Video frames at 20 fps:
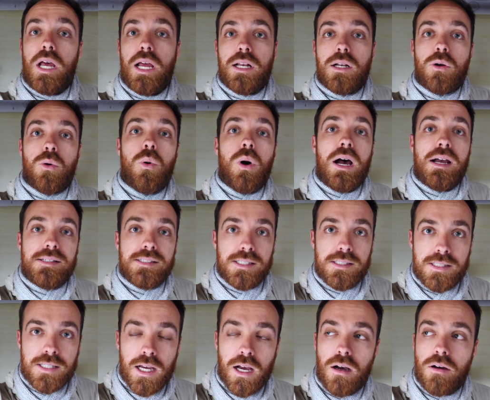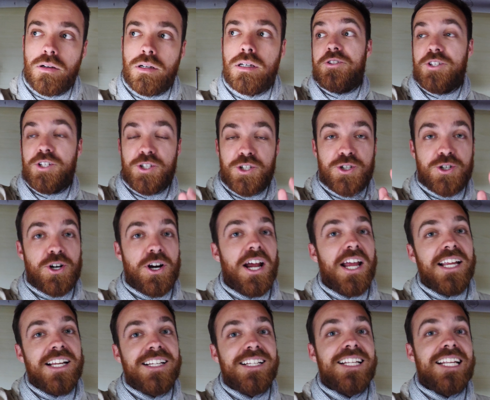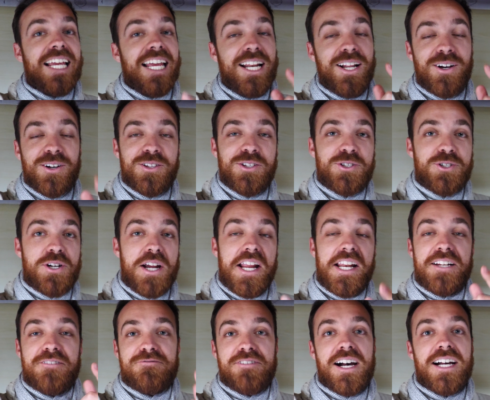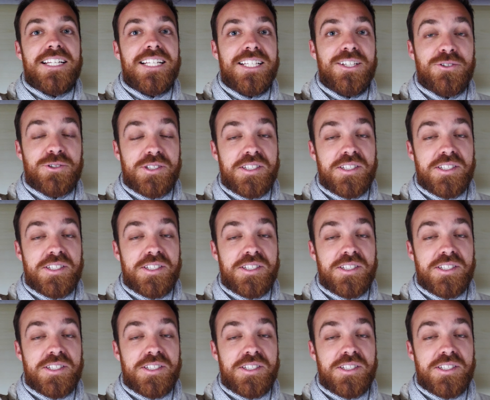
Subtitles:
and quieter town. This train, getting on the train and finding your